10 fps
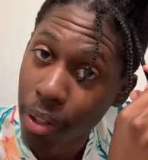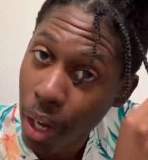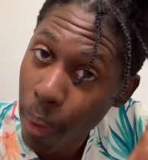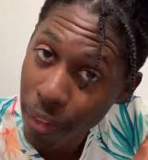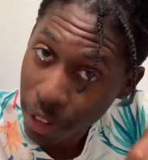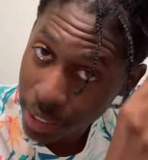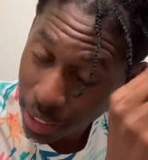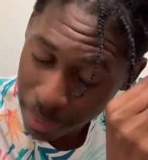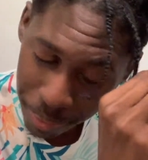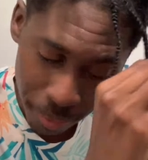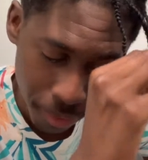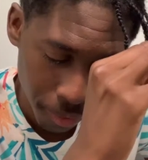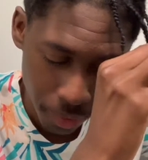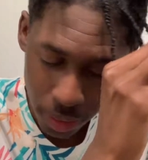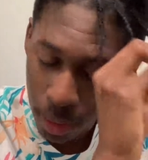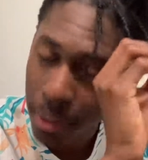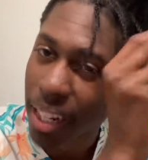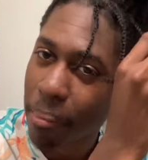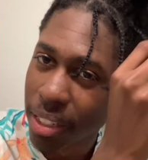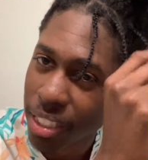you know how I fixed it?
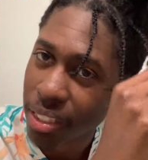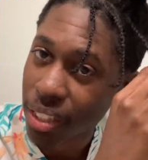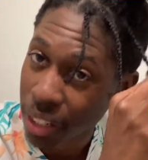Something I mentioned